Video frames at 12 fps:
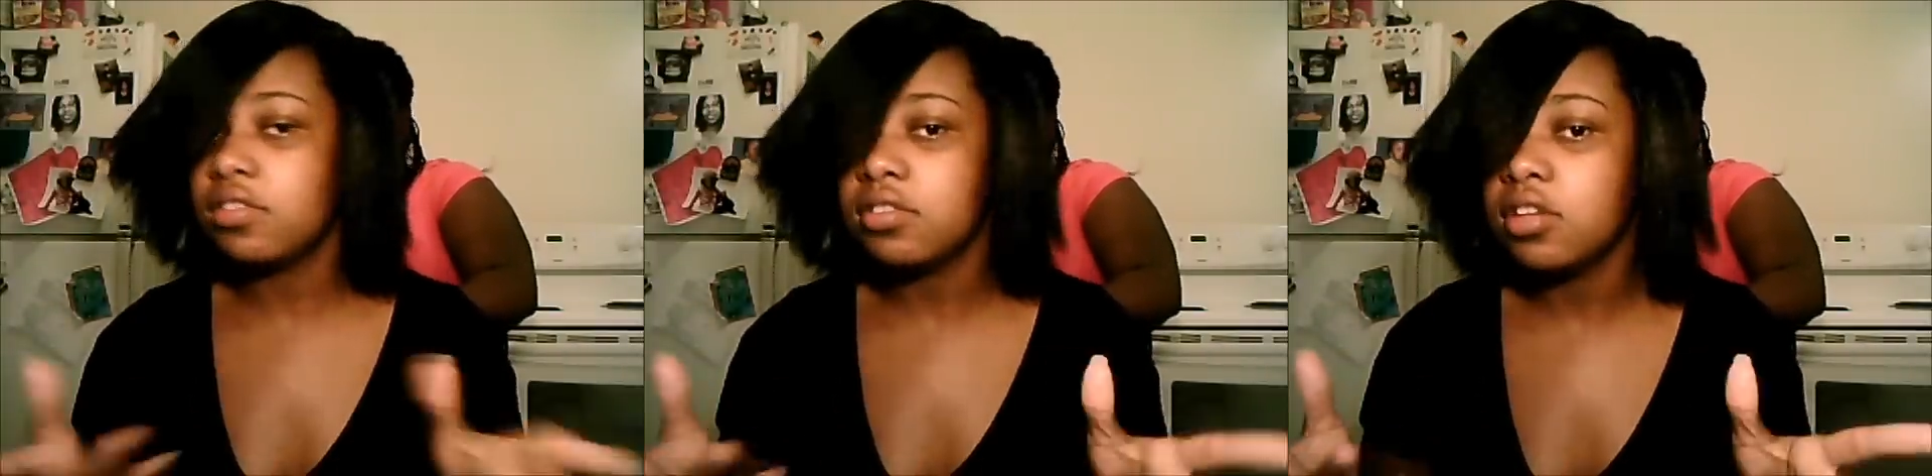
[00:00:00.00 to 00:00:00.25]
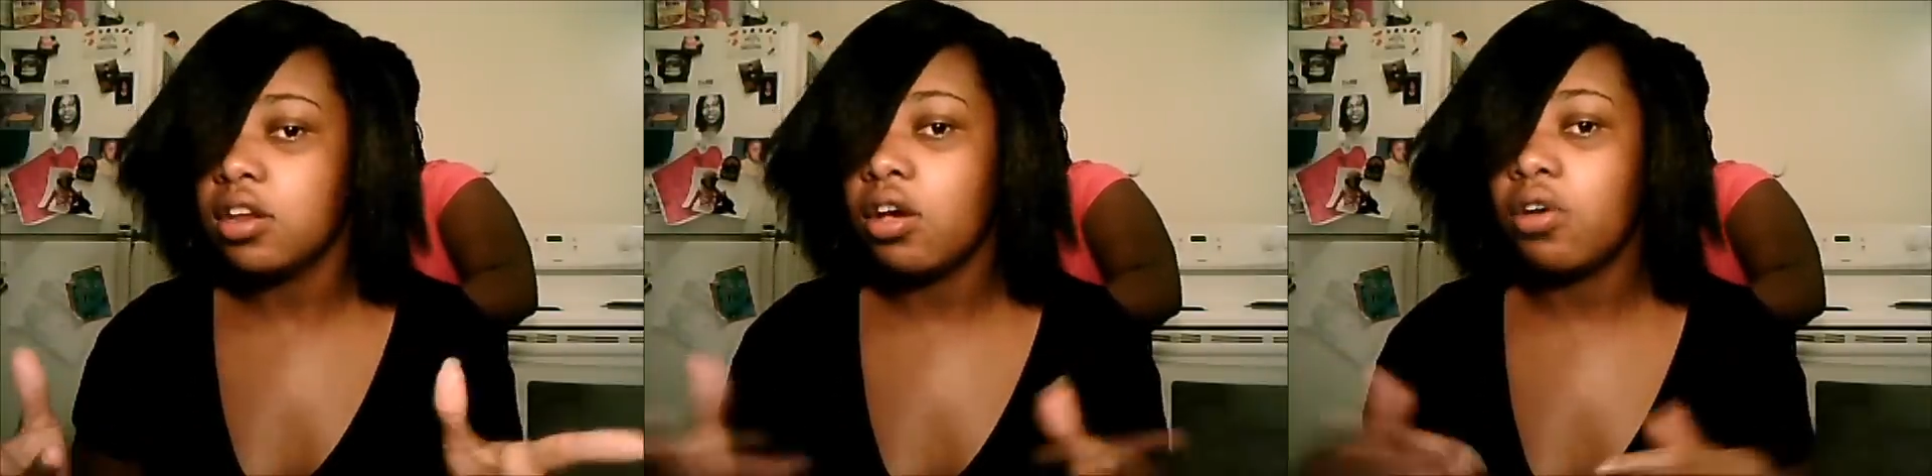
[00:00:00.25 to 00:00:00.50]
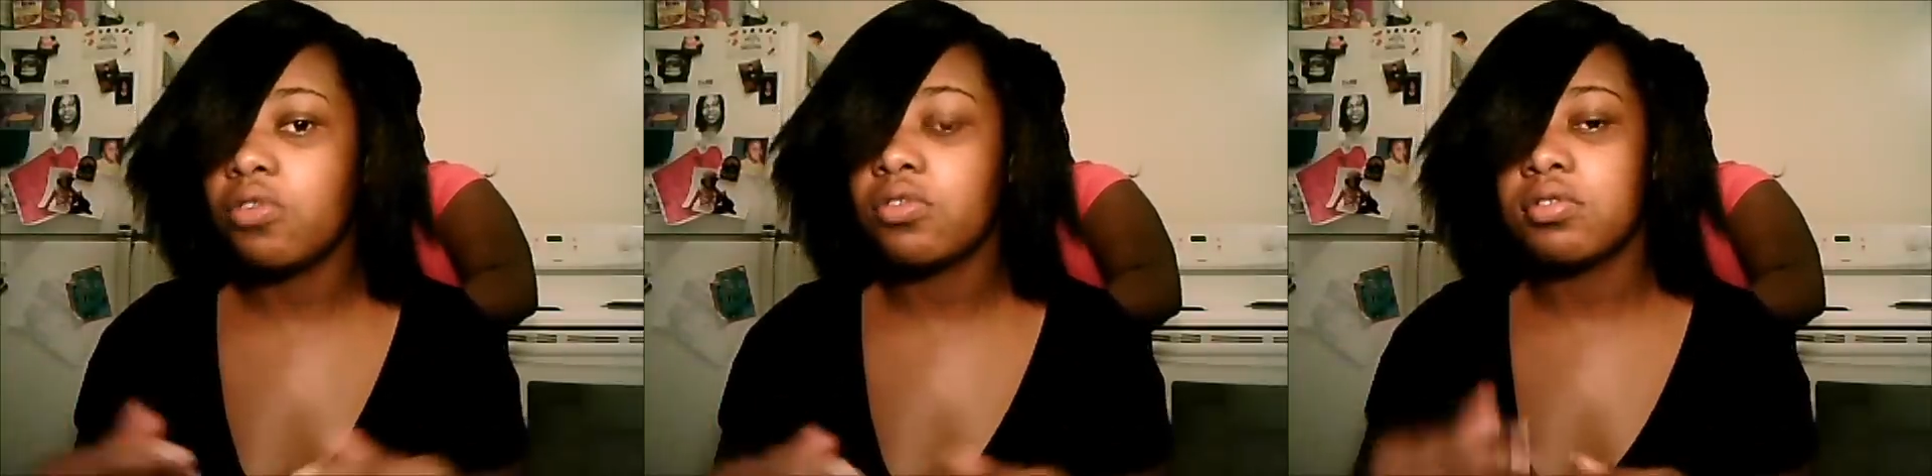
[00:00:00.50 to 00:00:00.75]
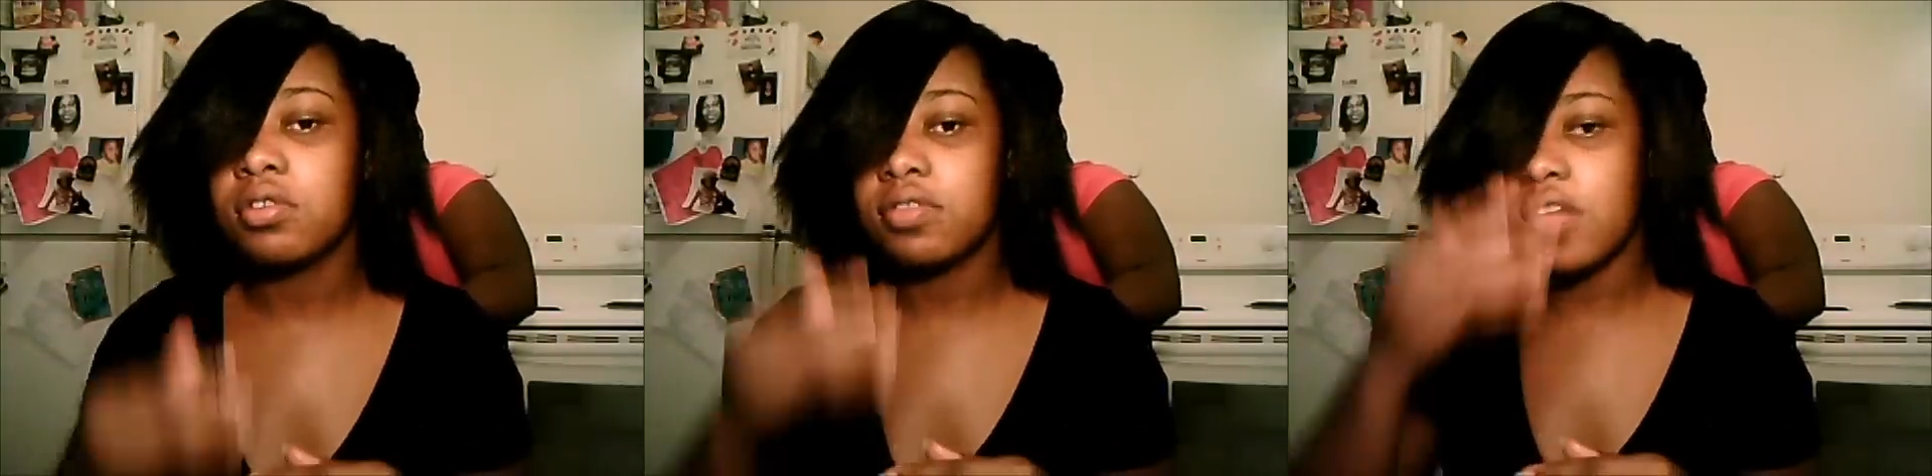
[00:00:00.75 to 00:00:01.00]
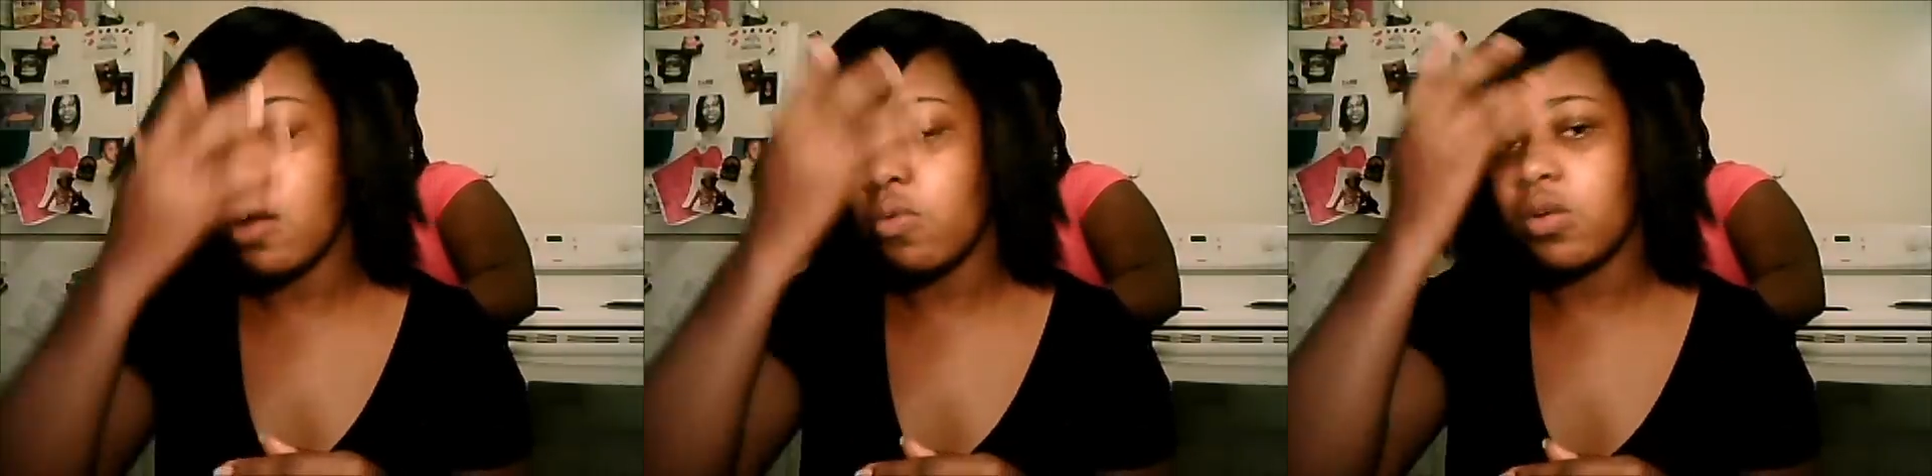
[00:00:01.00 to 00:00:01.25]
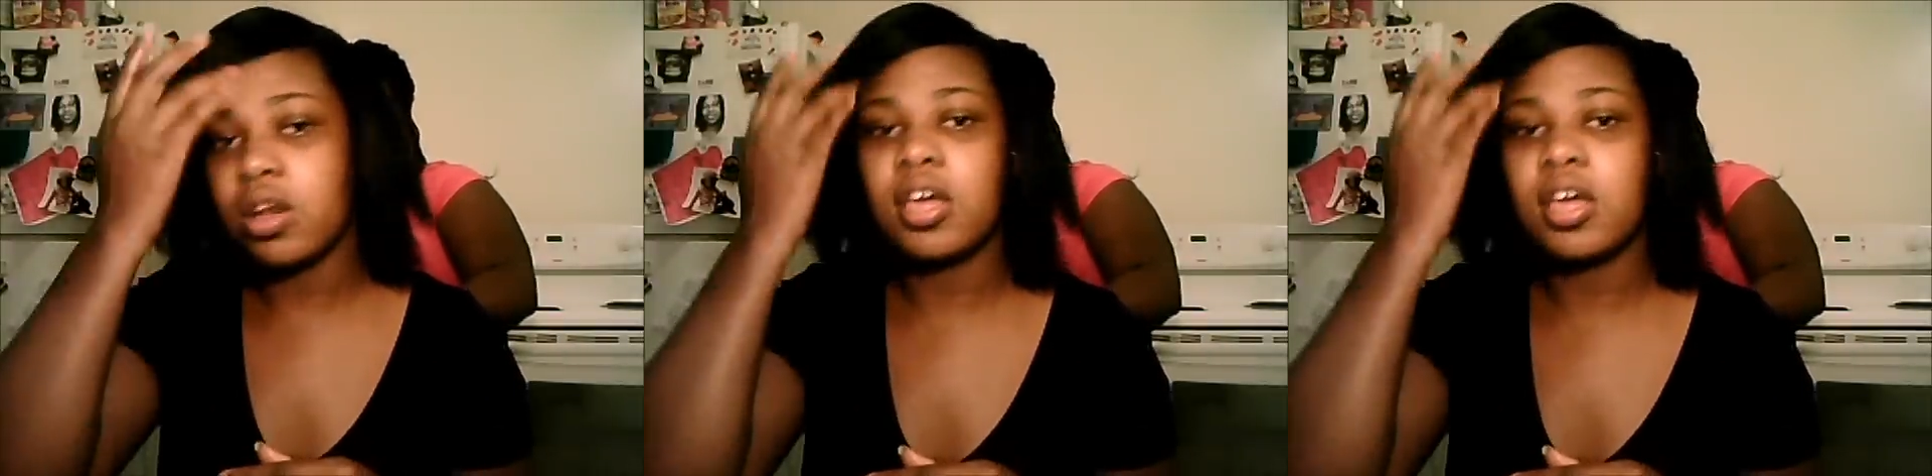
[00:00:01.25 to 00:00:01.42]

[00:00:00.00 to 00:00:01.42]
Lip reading: because I don't want to